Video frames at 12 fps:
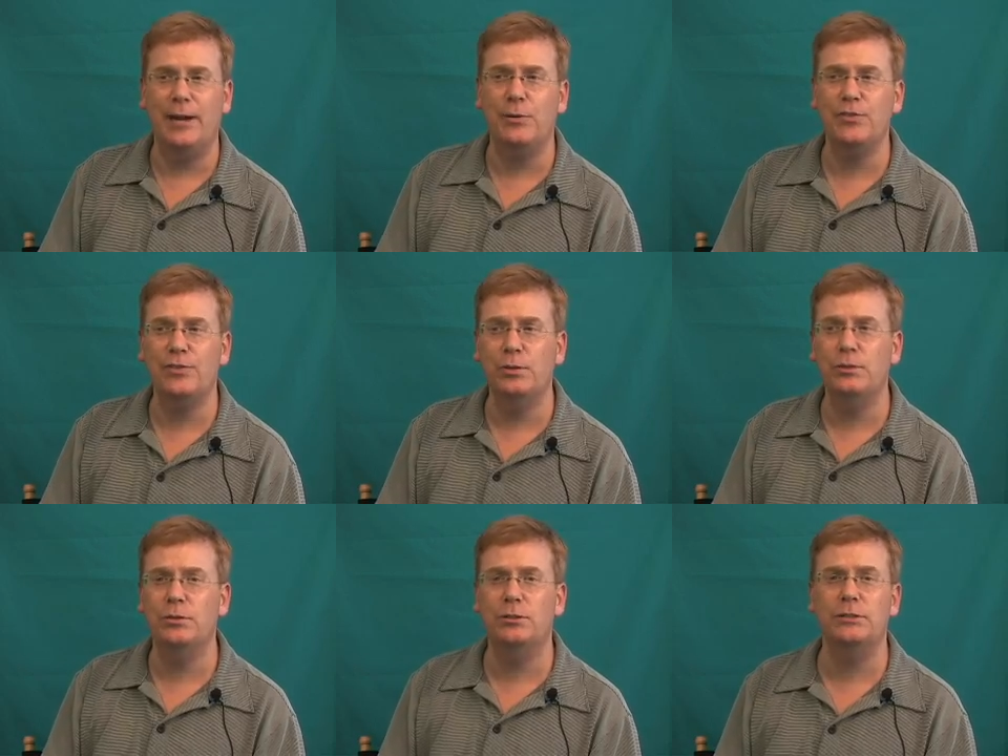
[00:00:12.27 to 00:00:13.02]
And it was
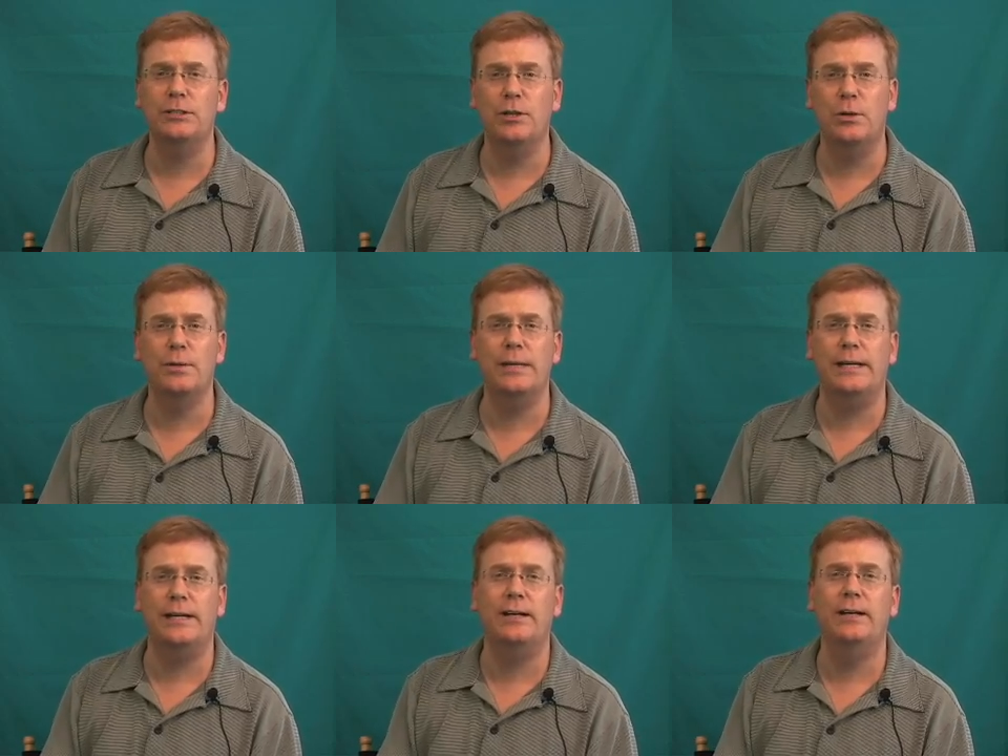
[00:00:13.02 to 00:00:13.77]
so cool to go
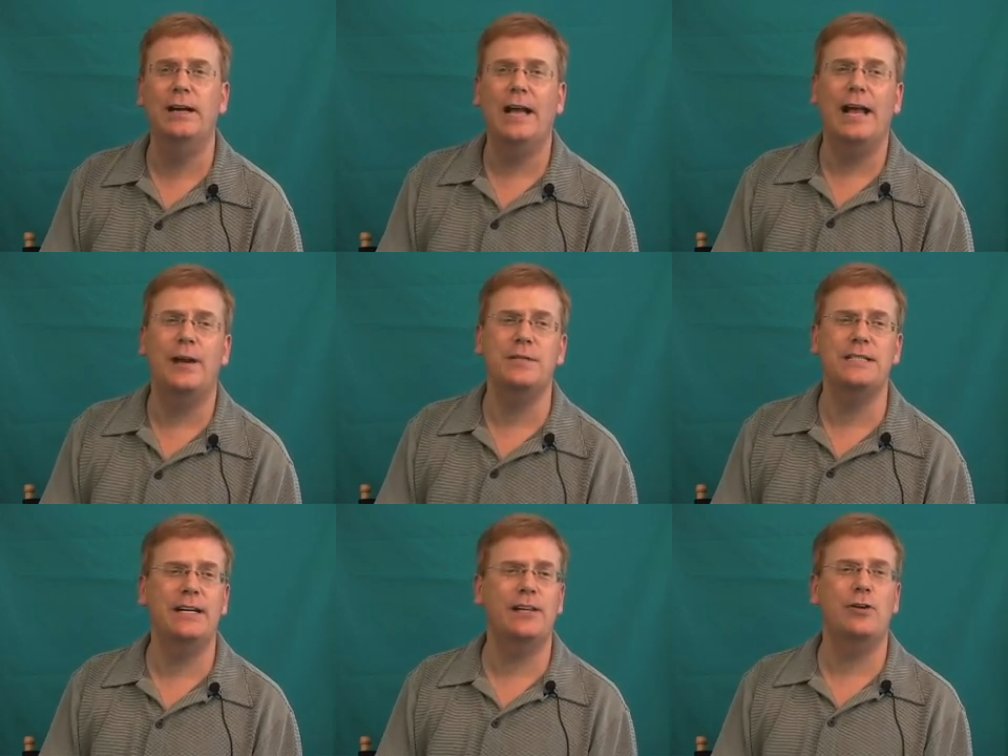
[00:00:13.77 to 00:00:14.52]
there. And I
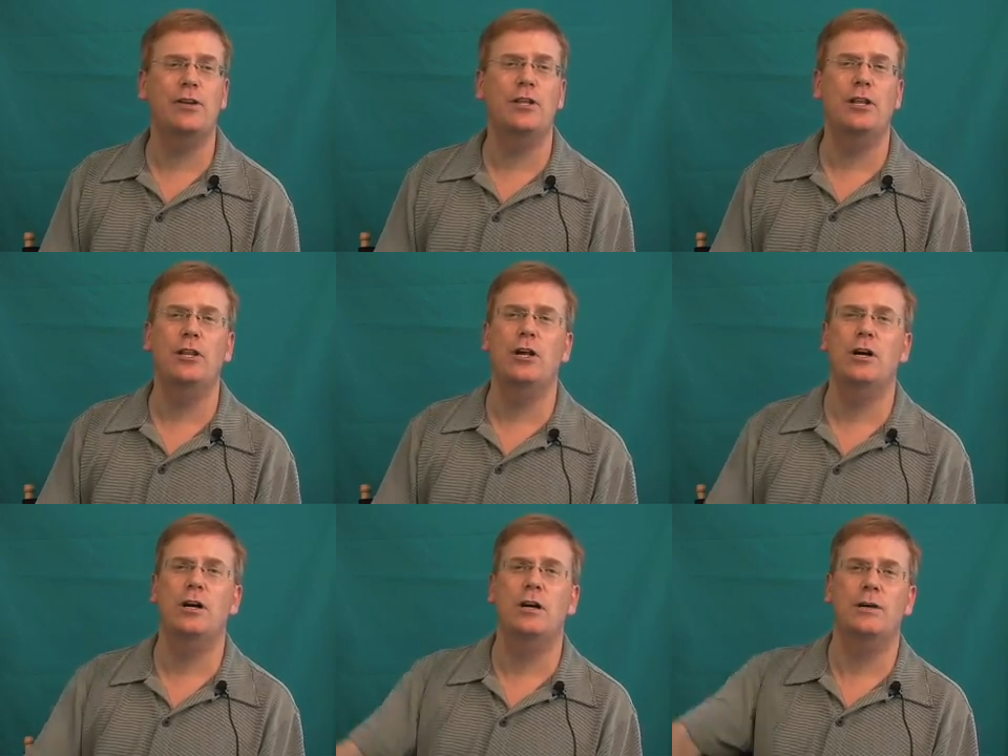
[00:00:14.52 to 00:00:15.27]
was sitting there on the
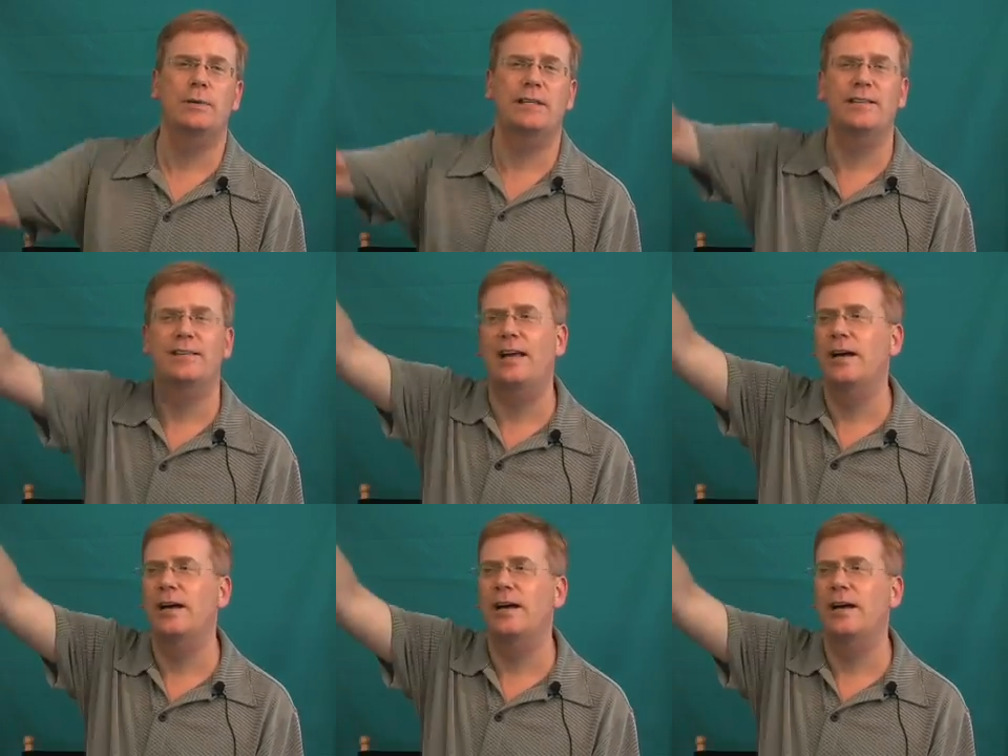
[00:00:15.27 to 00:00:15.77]
lawn with this